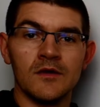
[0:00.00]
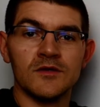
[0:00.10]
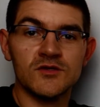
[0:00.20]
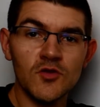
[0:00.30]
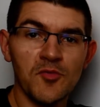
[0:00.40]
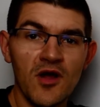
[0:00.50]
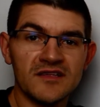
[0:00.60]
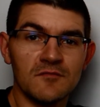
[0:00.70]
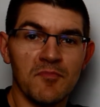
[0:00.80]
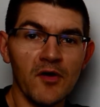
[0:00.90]
Super
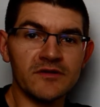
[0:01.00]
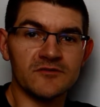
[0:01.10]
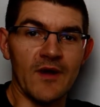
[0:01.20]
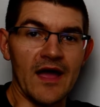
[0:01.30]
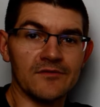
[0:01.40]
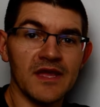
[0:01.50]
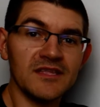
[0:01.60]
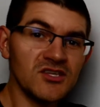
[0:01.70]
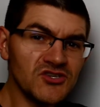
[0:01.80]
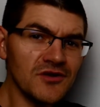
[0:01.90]
awesome bonus round.
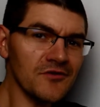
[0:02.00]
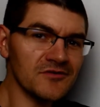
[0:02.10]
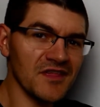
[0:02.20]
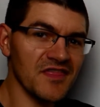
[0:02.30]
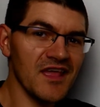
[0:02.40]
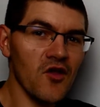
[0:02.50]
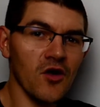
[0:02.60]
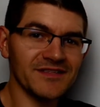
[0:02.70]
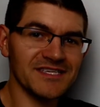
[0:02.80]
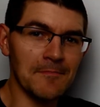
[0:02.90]
Did you know there's a thing
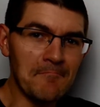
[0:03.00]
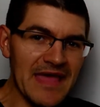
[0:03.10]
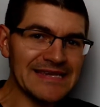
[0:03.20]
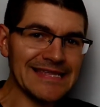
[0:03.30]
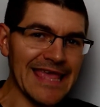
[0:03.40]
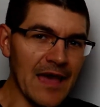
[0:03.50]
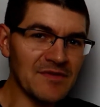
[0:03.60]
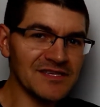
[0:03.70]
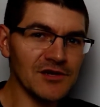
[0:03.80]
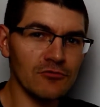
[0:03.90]
called Cement
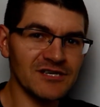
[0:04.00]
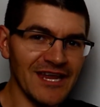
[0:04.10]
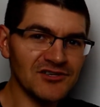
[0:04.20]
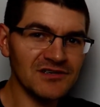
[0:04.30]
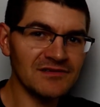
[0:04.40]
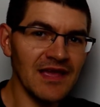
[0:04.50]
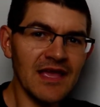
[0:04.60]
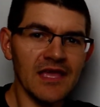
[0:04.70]
Chemist Notation?